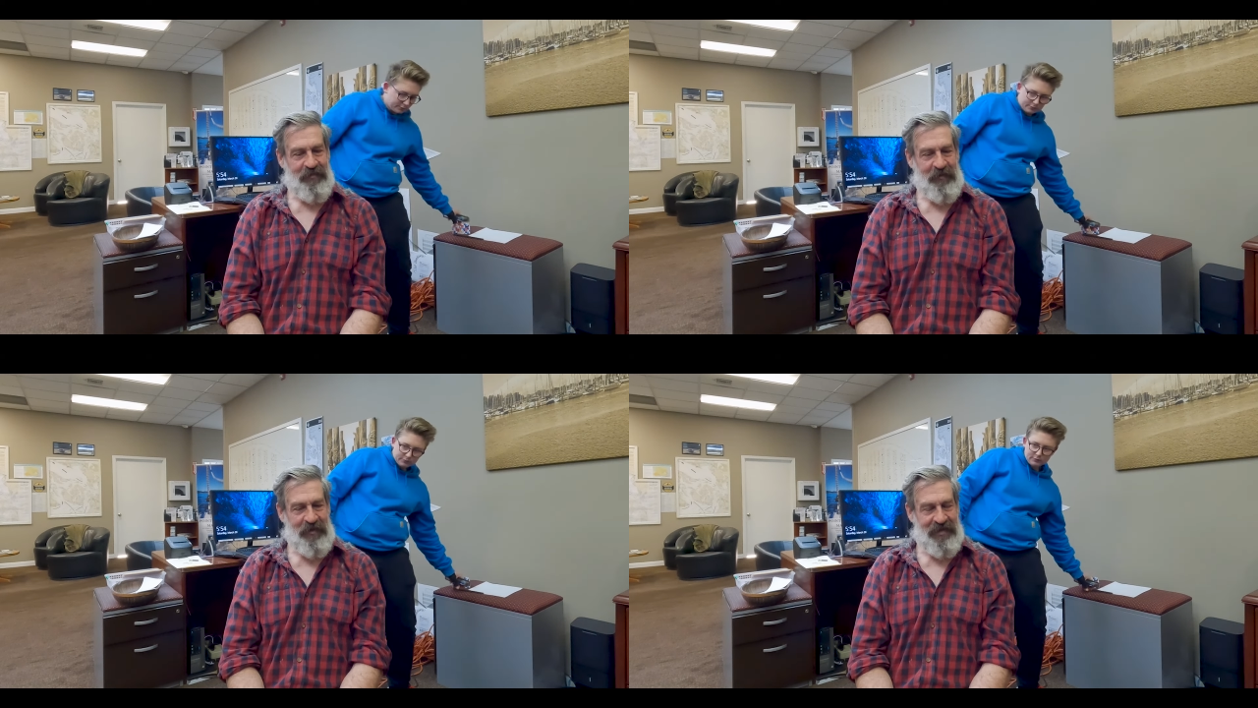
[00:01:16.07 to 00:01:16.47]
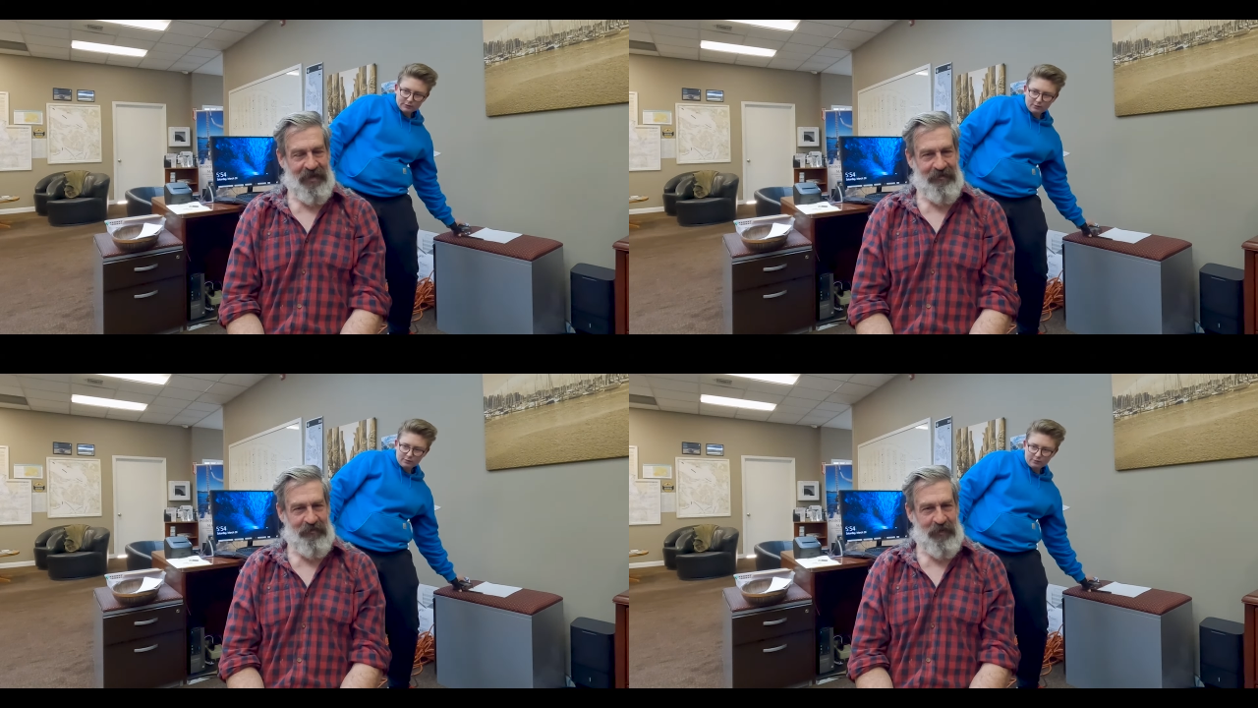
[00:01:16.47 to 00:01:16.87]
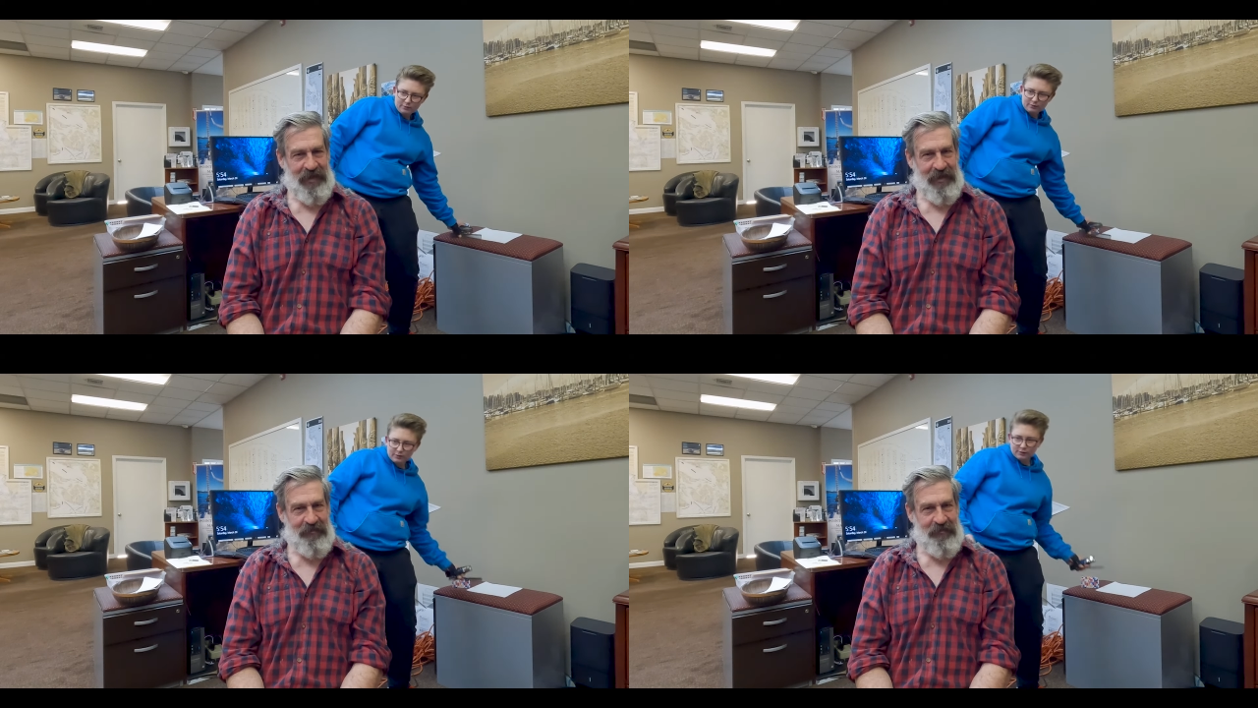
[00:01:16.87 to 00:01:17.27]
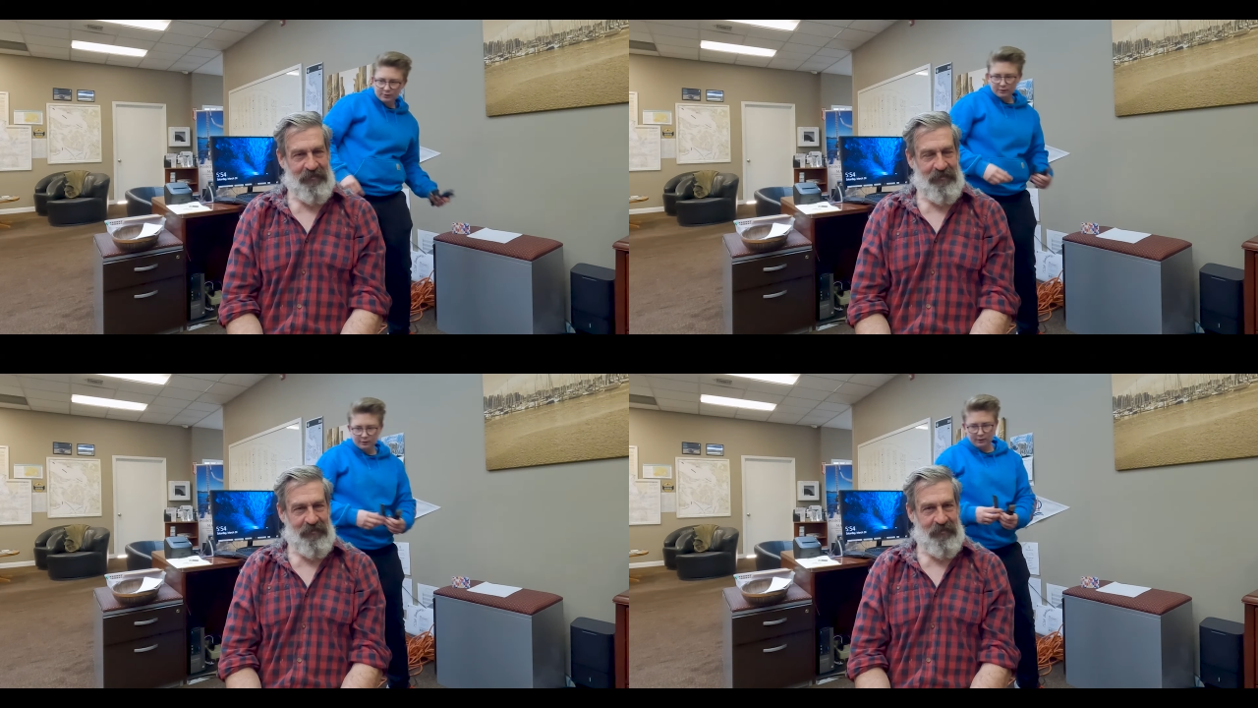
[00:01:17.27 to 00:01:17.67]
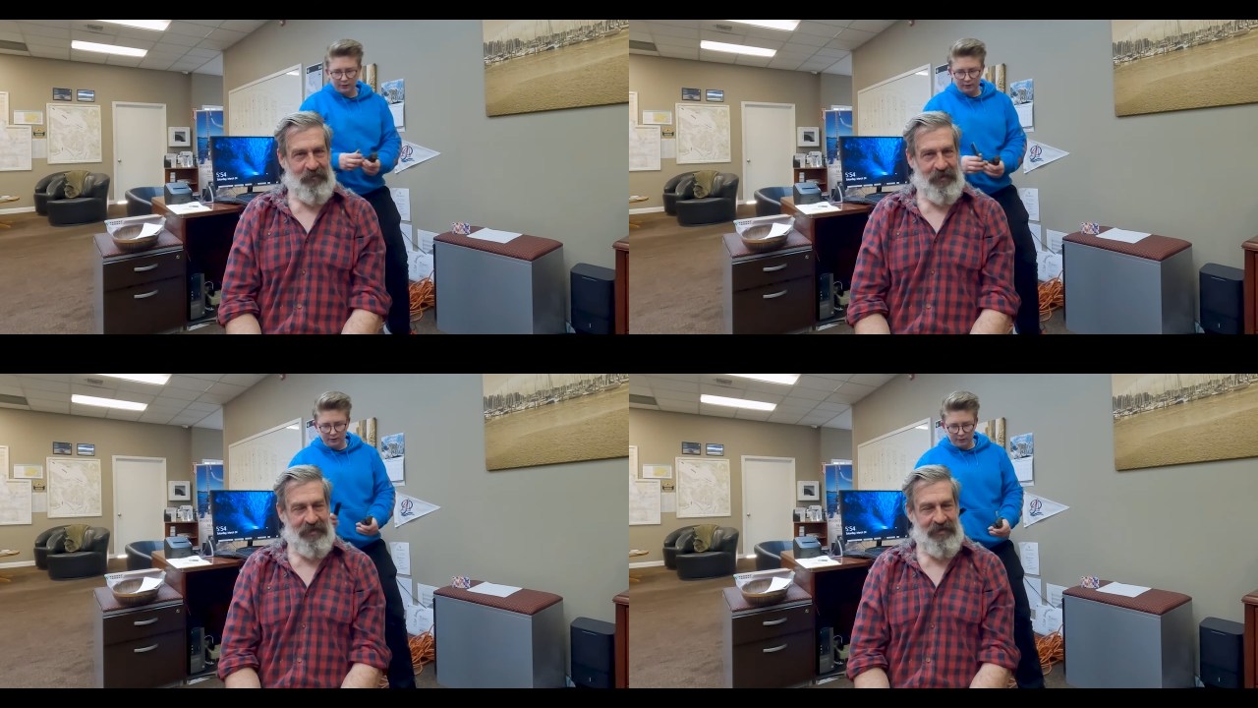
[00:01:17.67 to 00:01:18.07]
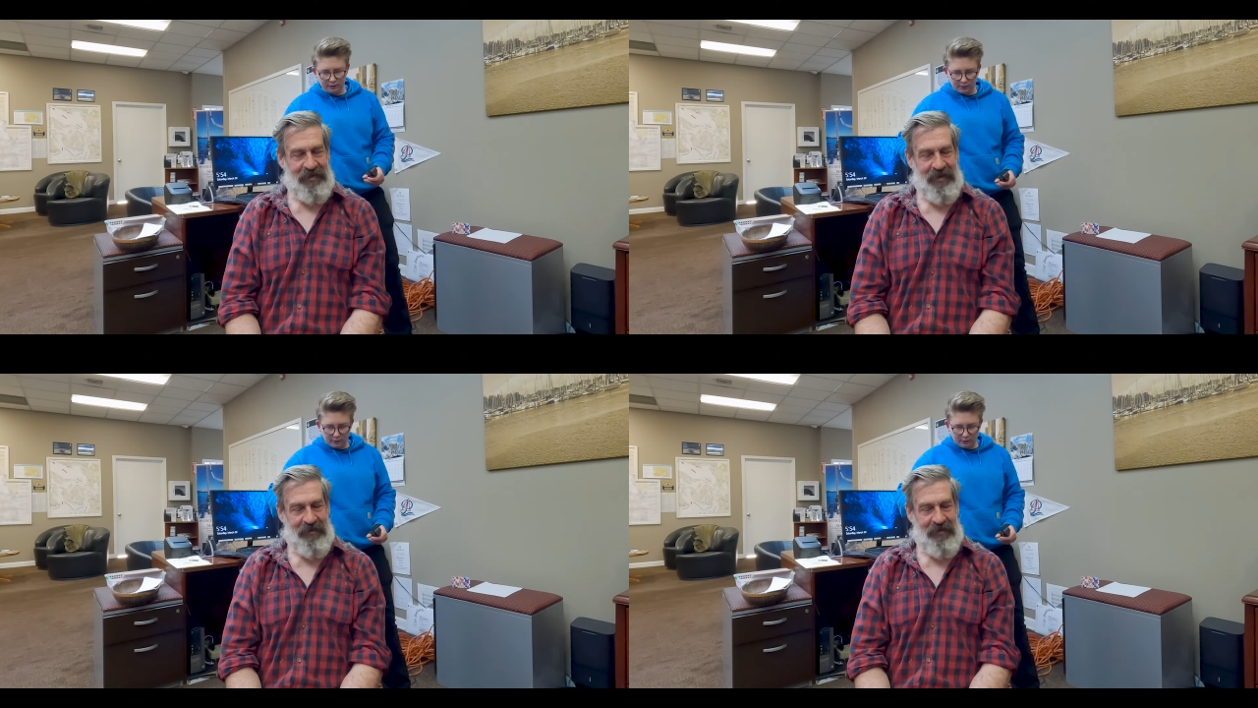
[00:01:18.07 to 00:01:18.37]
Maybe tell everybody what